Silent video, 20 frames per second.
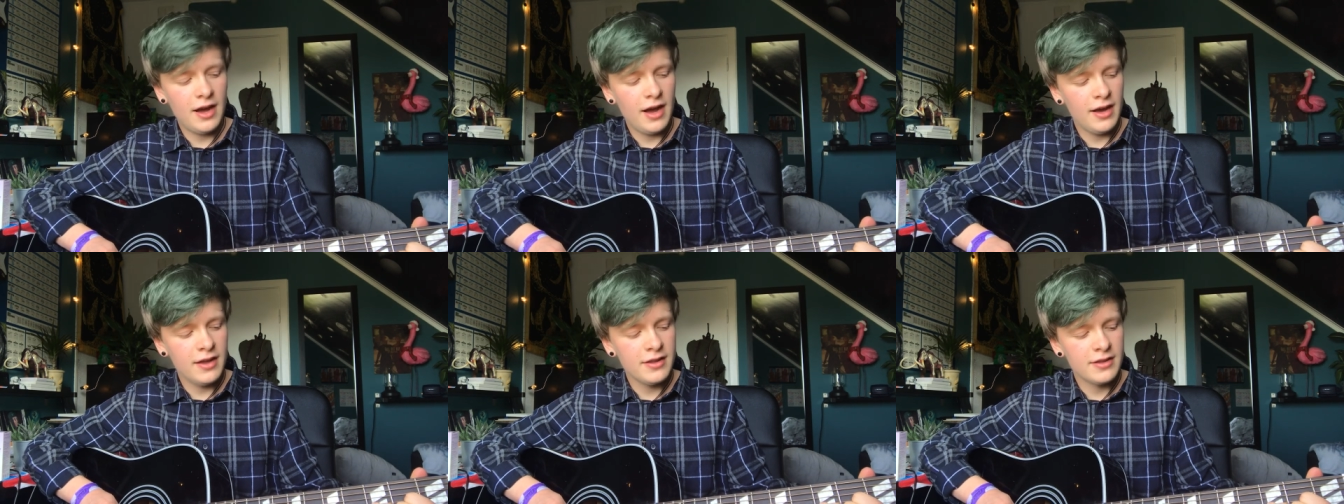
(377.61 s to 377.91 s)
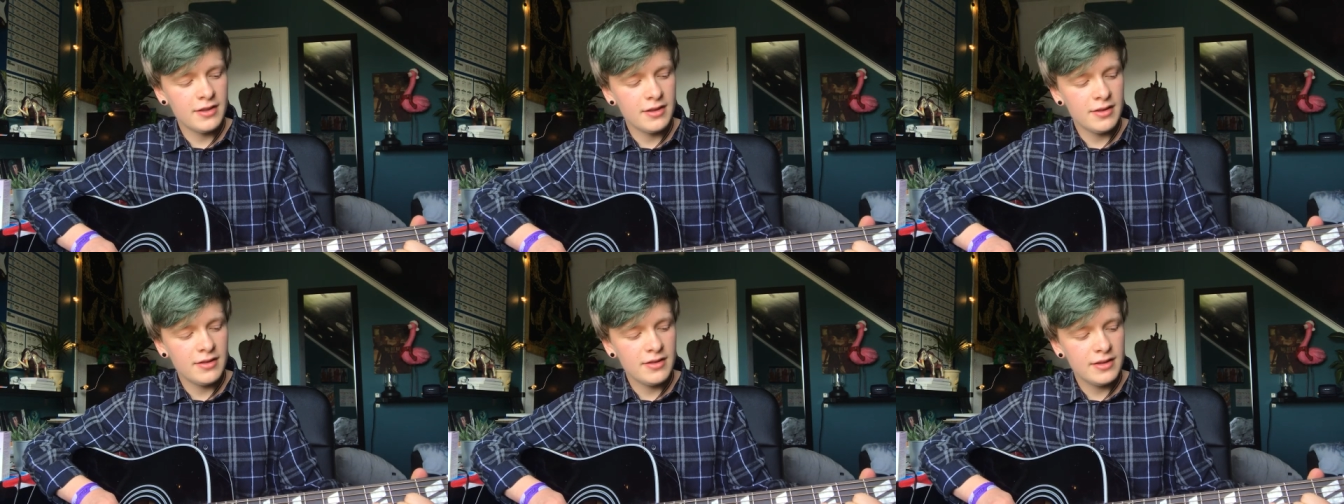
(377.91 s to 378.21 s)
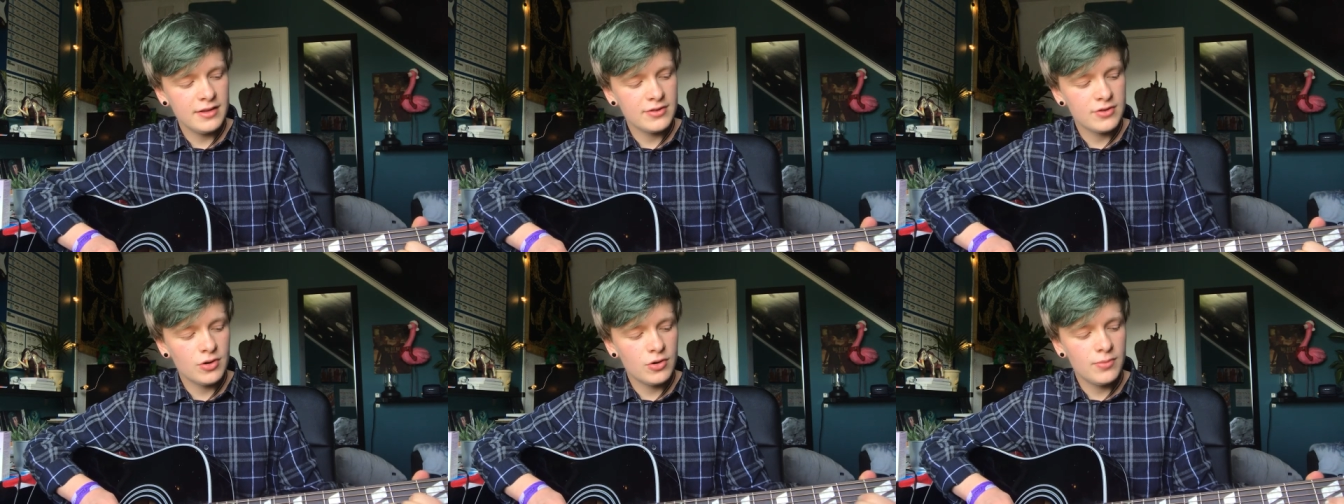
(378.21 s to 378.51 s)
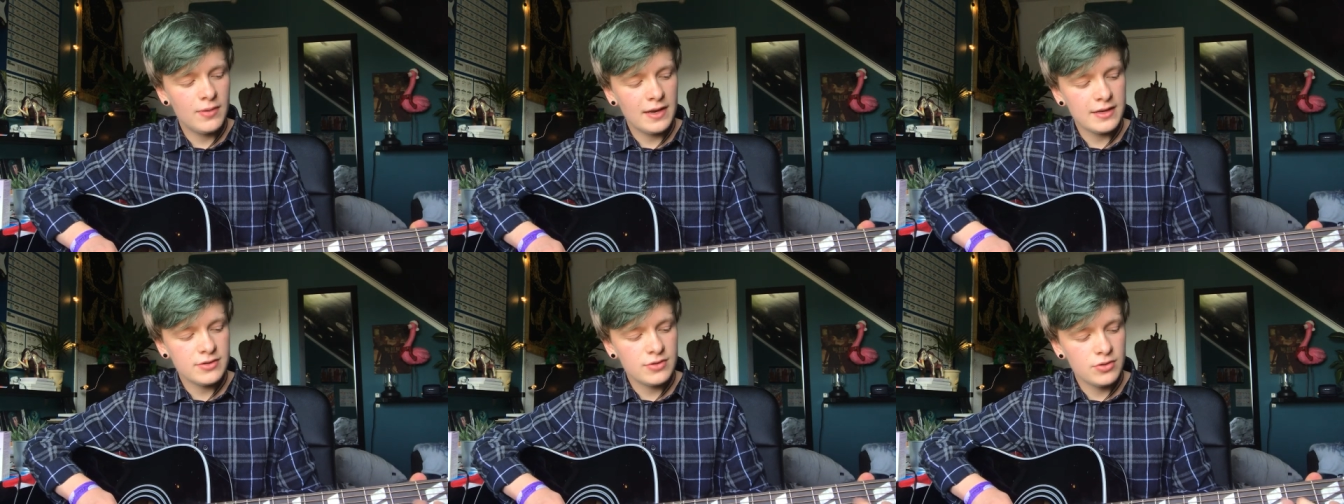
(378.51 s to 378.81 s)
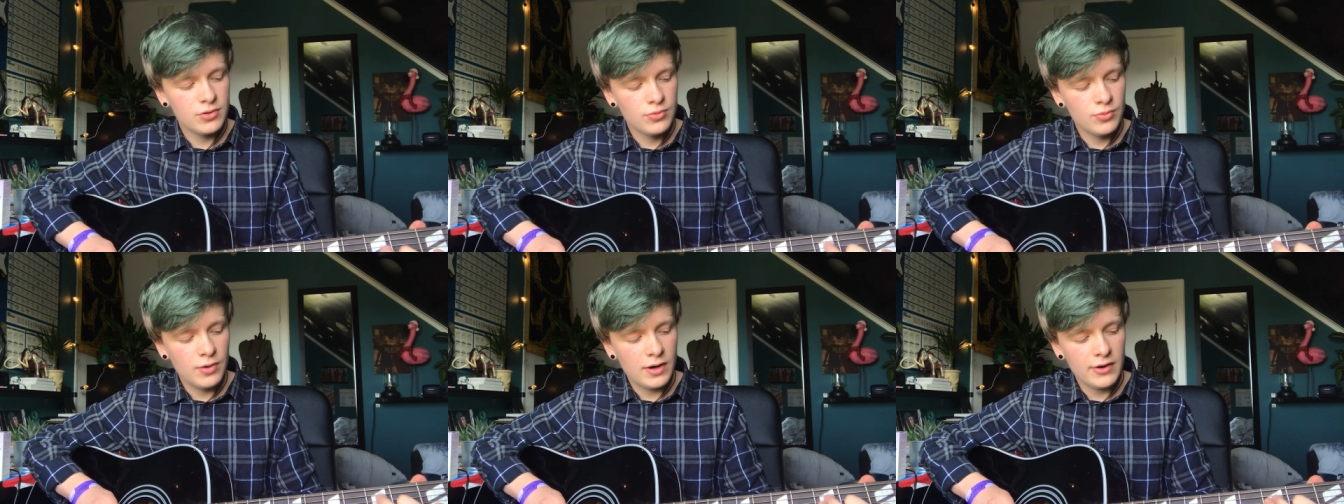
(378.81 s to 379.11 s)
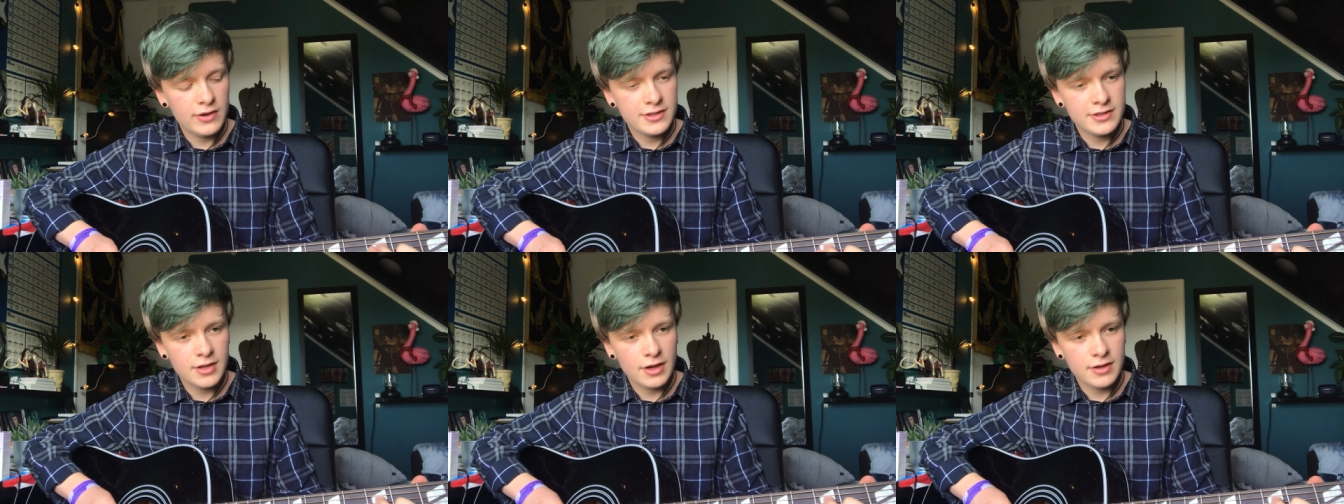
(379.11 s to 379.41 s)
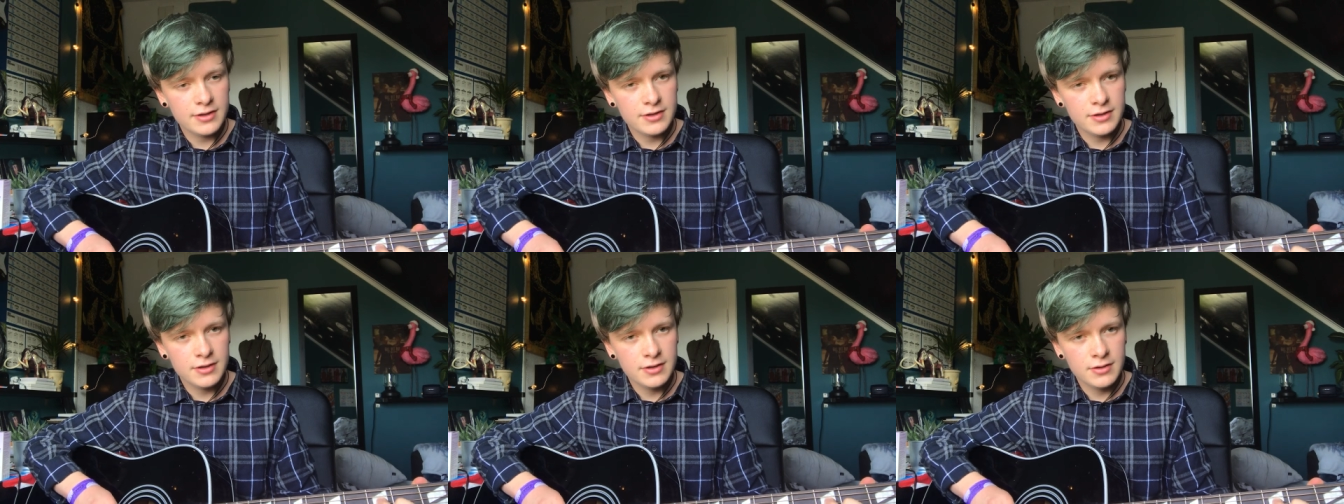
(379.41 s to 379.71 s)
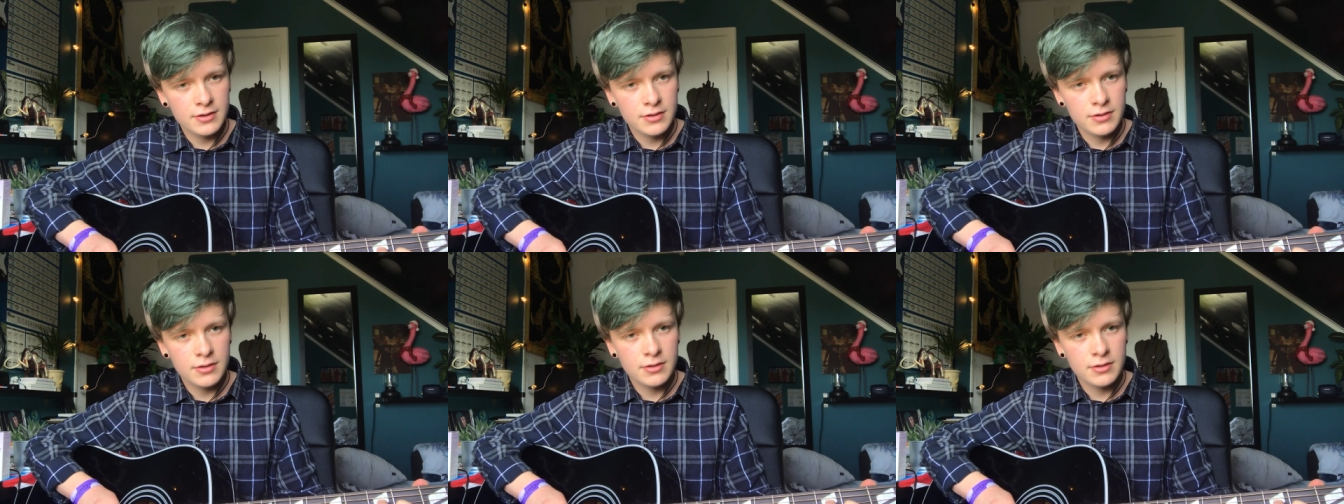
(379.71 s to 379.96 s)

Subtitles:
either. Let's go back to where I started.